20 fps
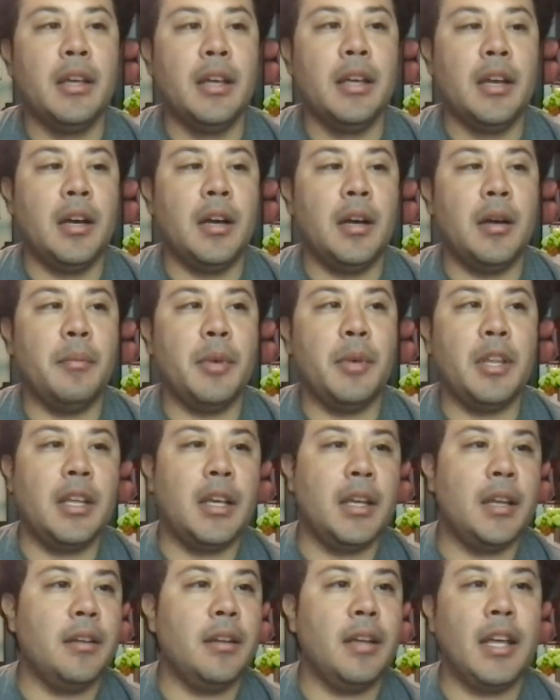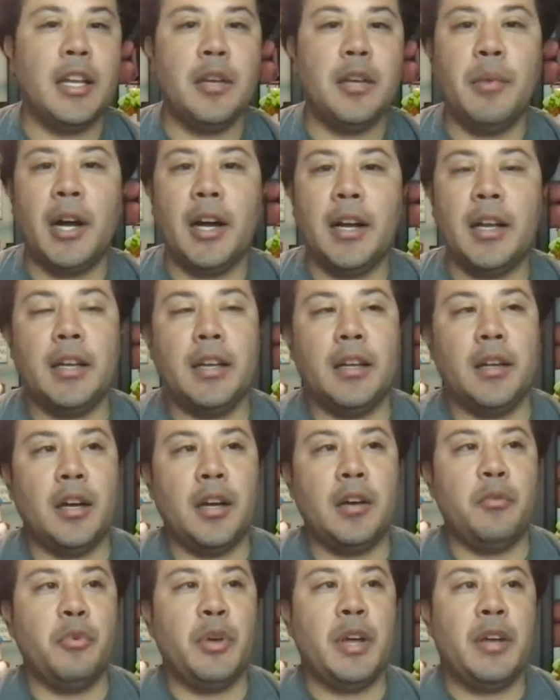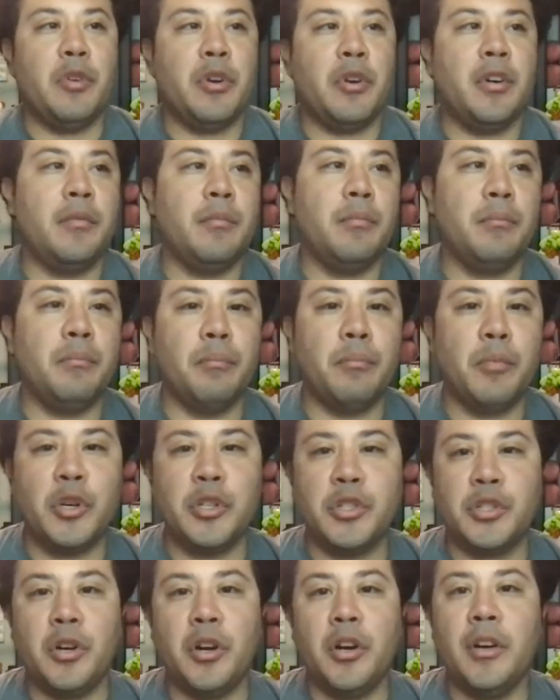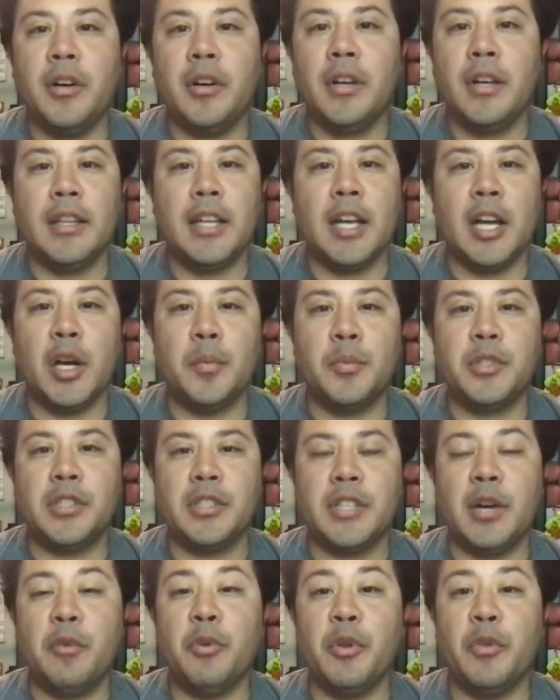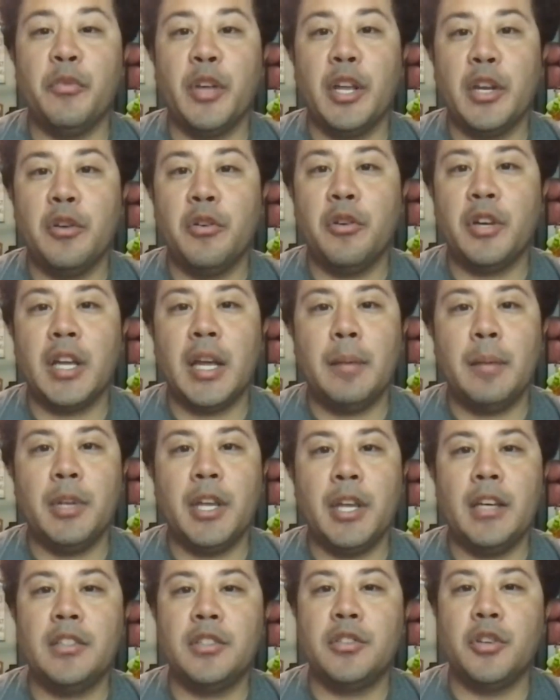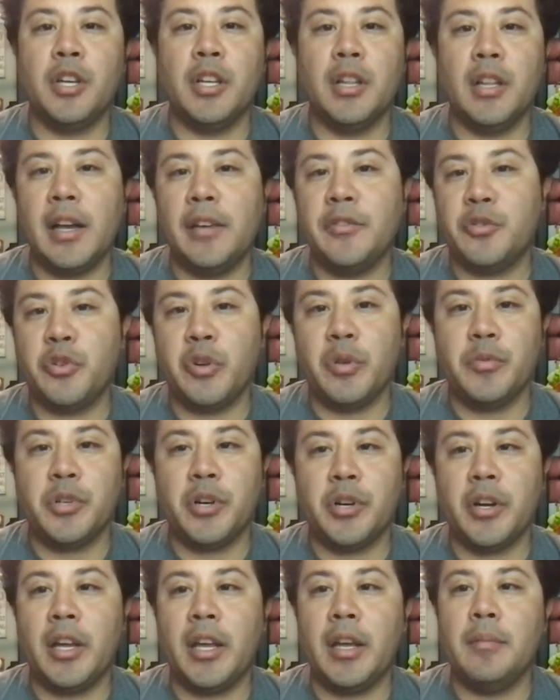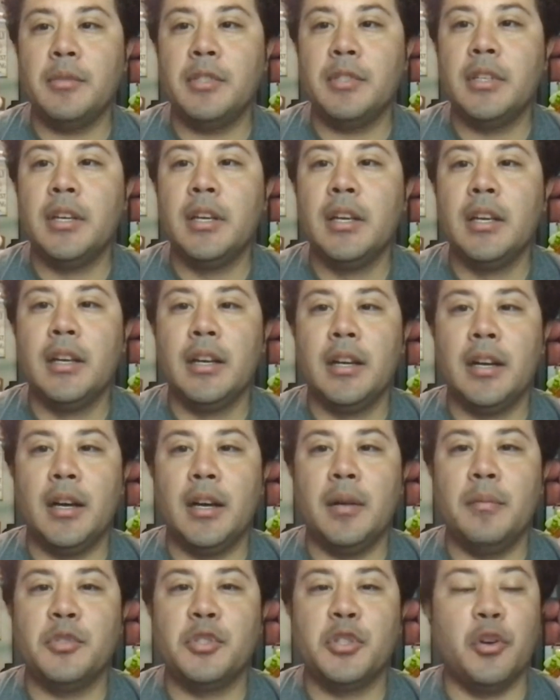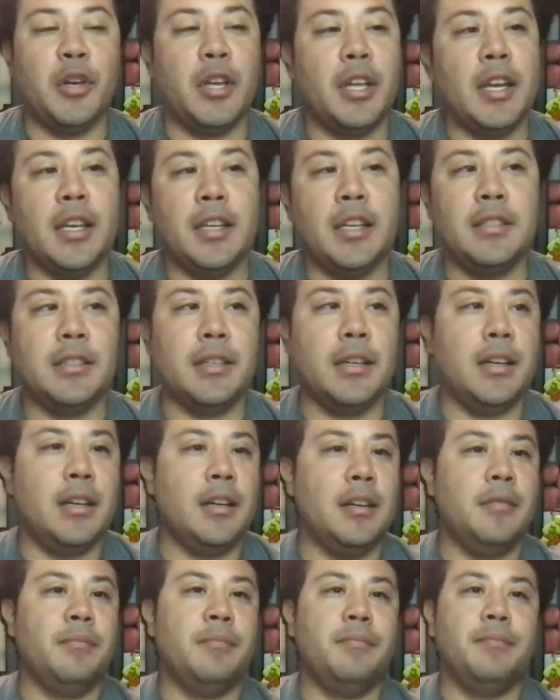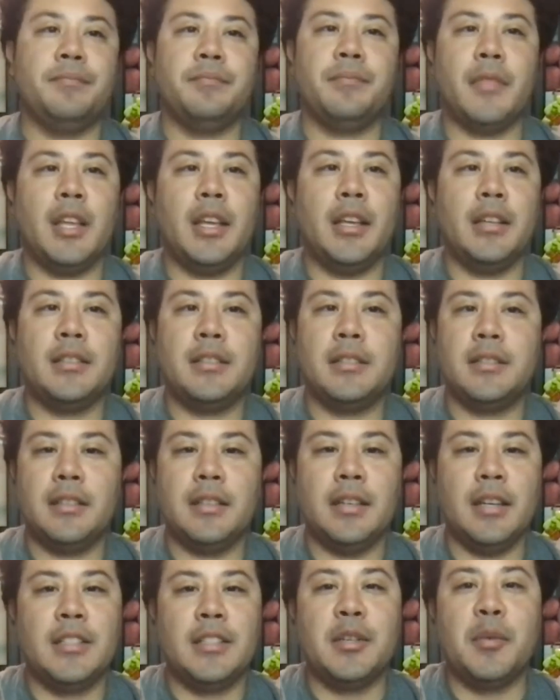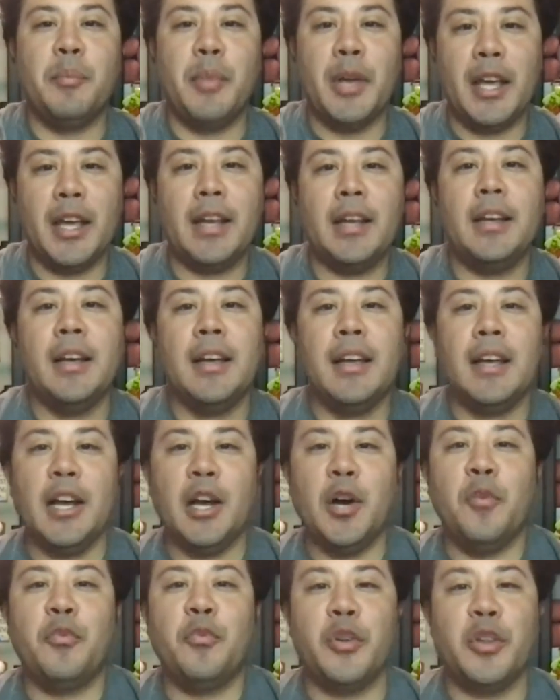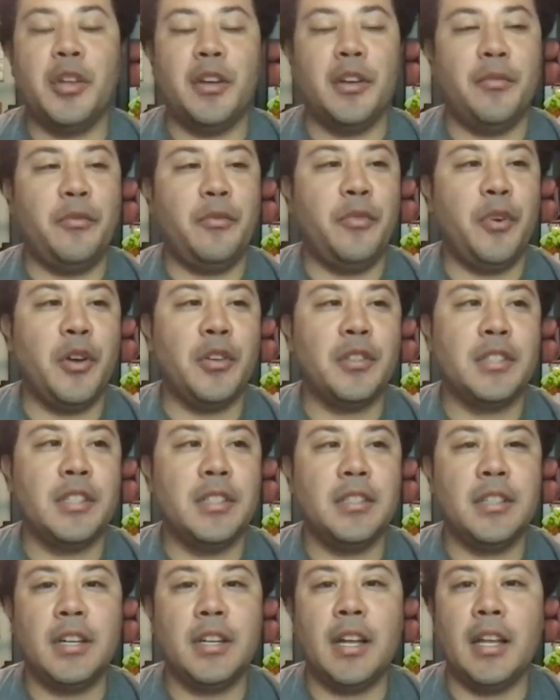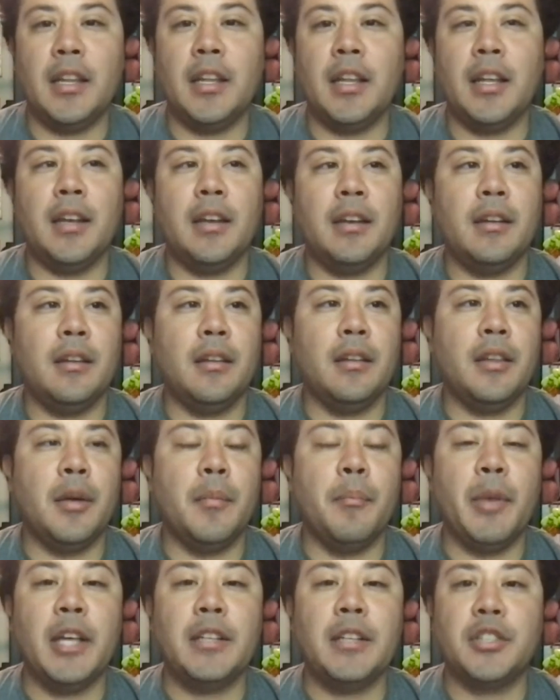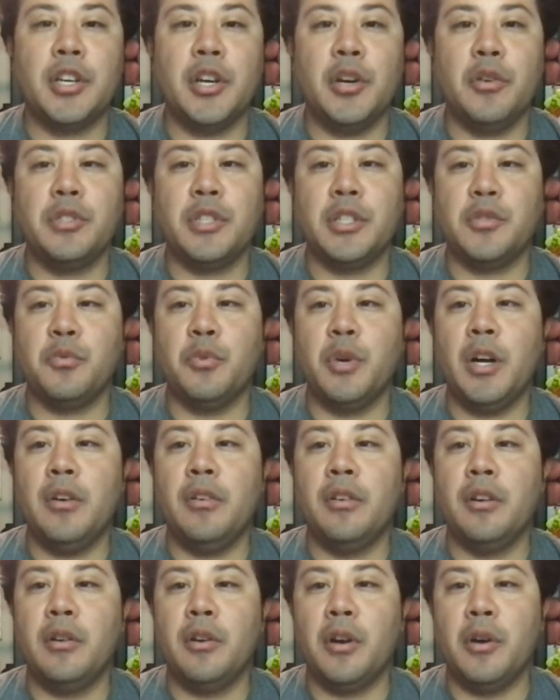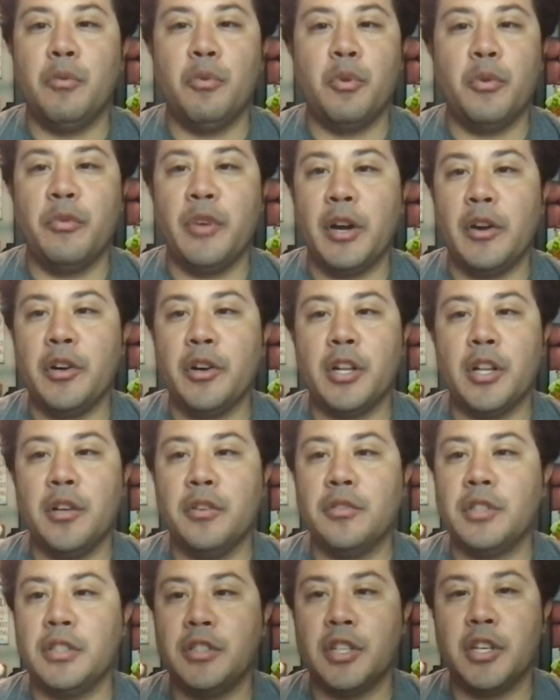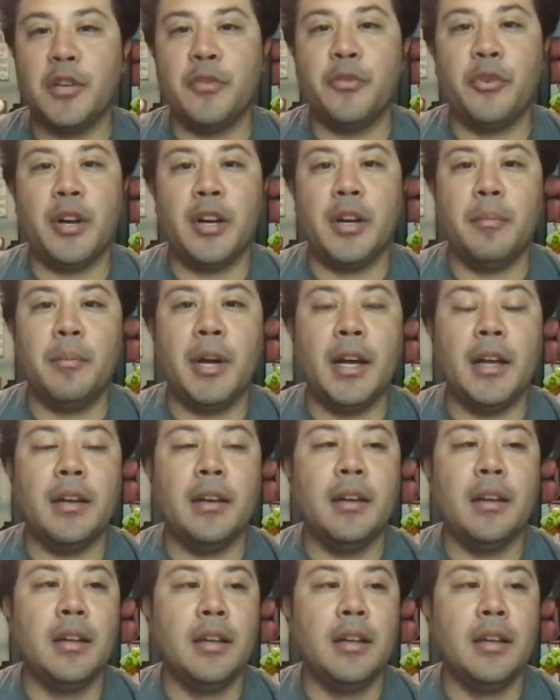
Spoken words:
And then anybody, we have a bursar that helps us out with video on game day, so he live streams our games. So it's a big help for the fall season. And then the men's coach as well. We're very close. He's a good friend of mine.